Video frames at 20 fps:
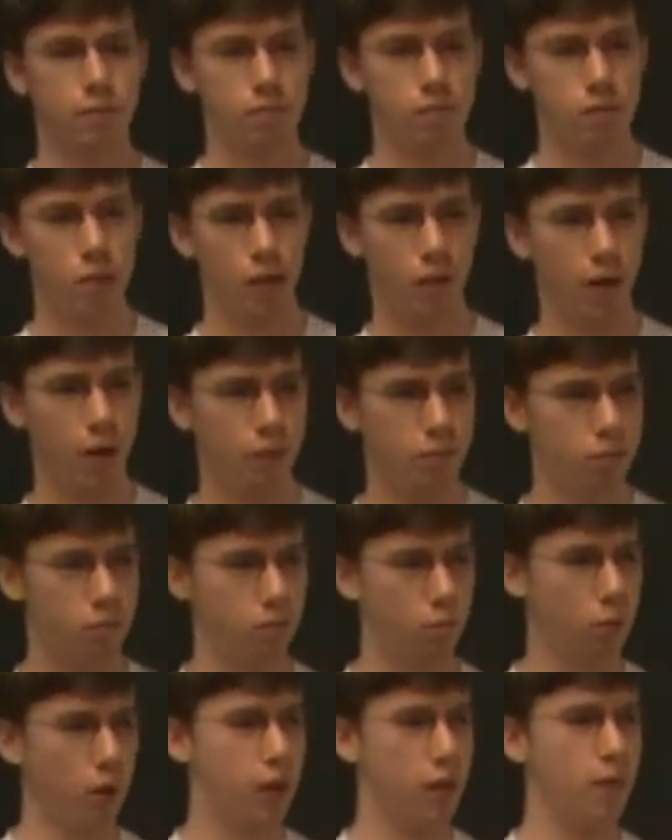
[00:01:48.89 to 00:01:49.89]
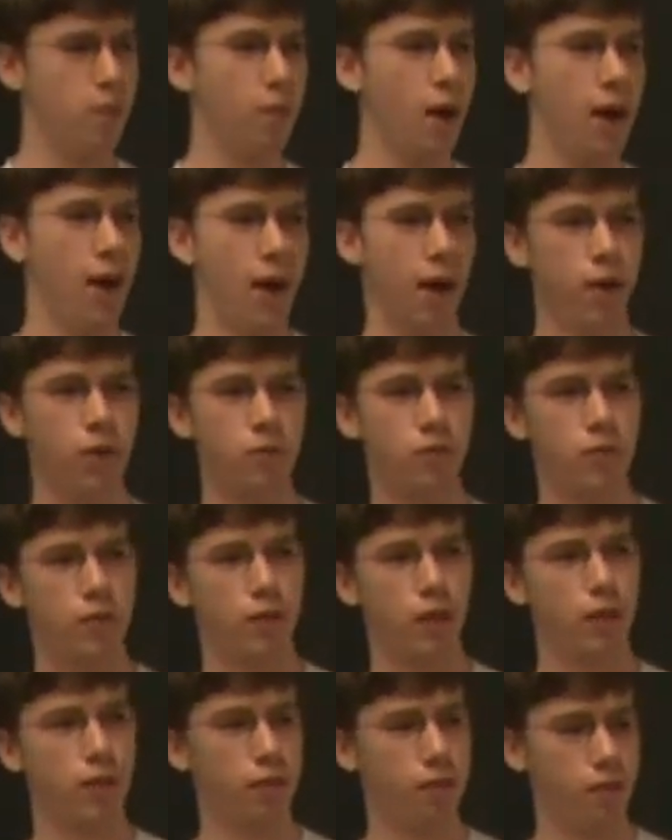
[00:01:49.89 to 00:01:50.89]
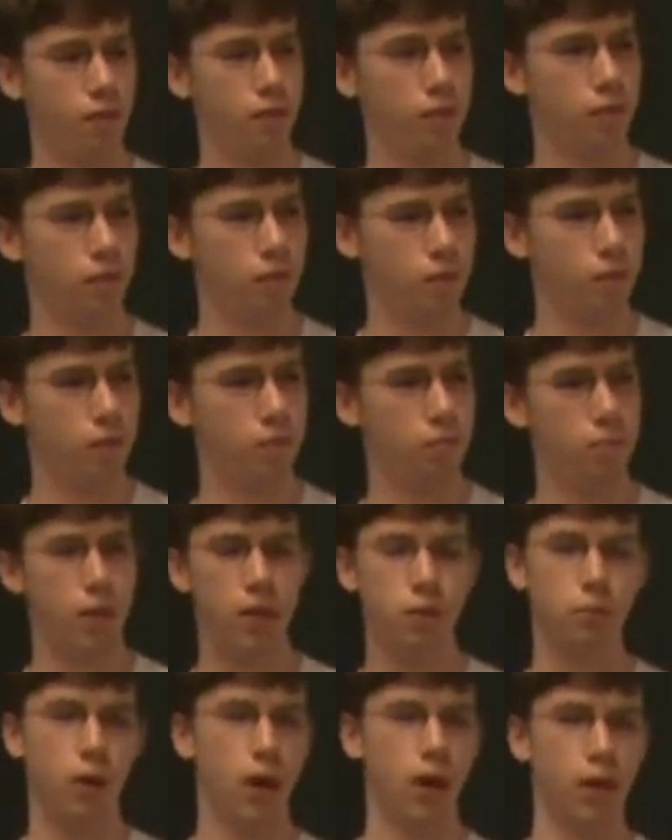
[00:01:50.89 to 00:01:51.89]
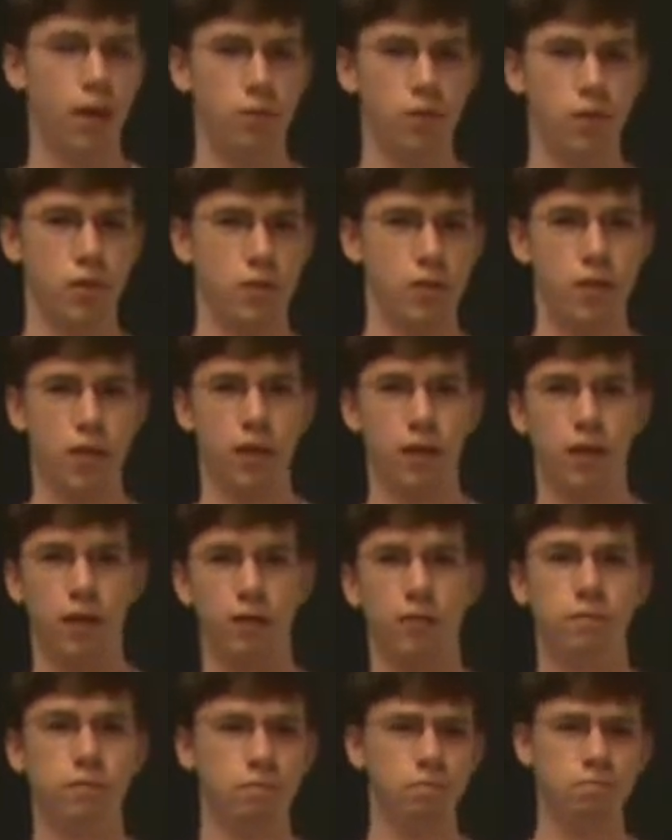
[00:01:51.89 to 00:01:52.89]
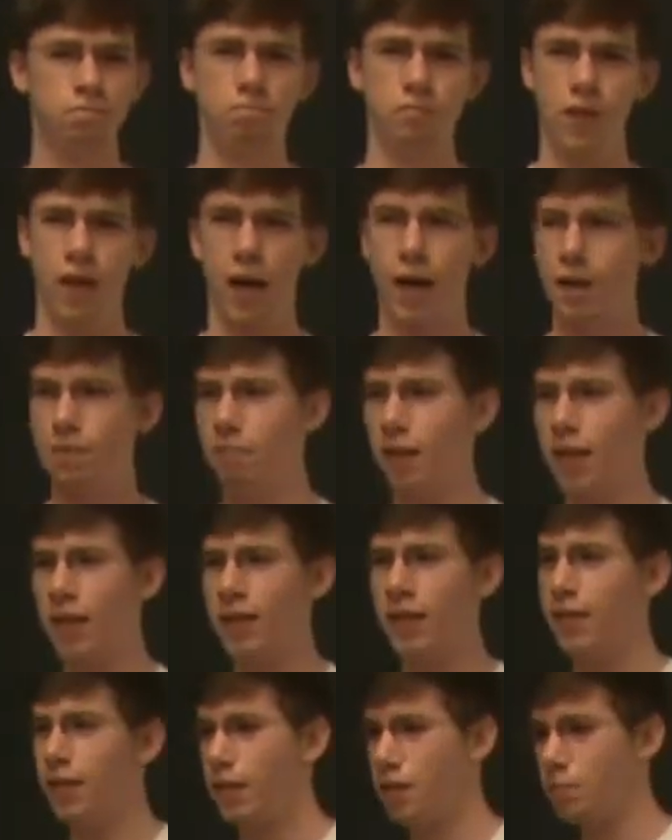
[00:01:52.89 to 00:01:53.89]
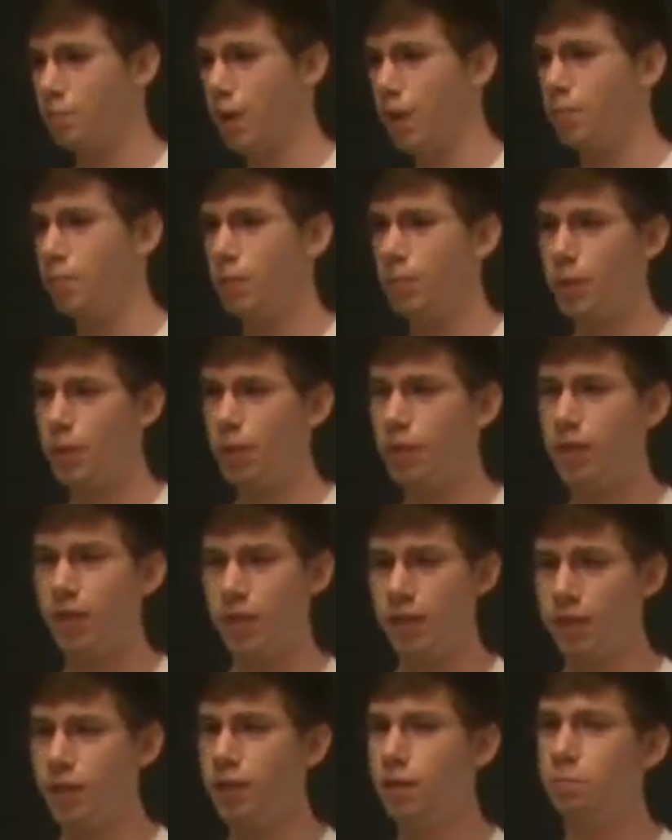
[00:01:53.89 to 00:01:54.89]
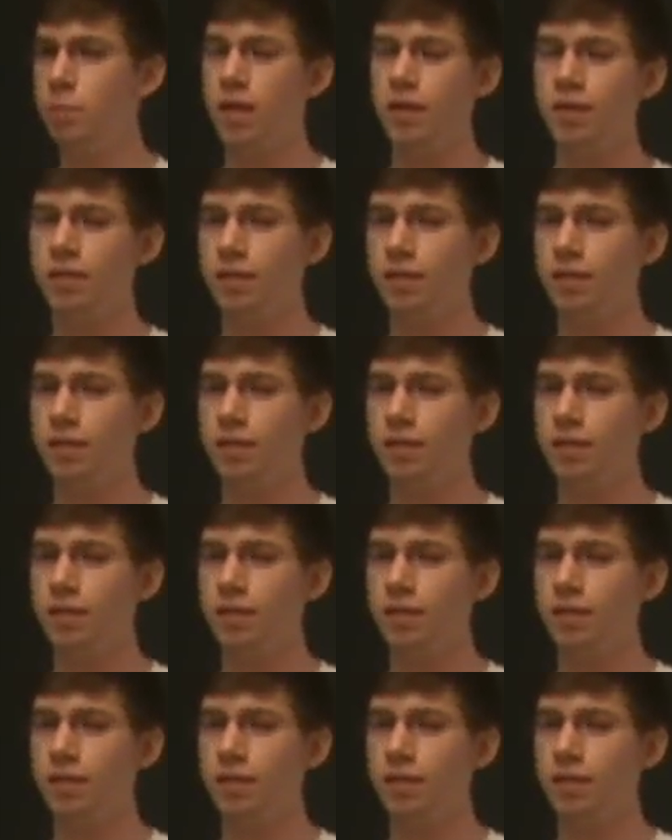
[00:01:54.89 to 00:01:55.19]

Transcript: So I went into my house, and meanwhile I was just thinking, did I abandon this baby bird that needed me?